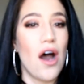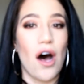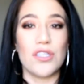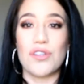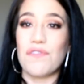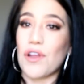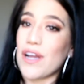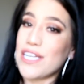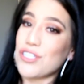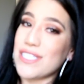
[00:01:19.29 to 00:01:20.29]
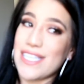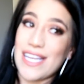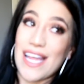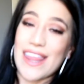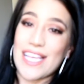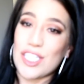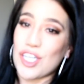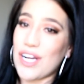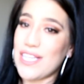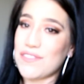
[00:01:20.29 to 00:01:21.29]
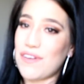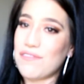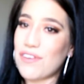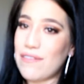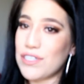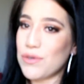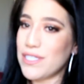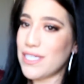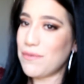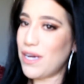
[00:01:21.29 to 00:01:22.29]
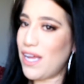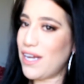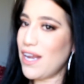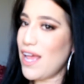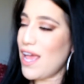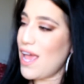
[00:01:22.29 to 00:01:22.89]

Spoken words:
Also, if you're interested, this shirt is from Forever 21.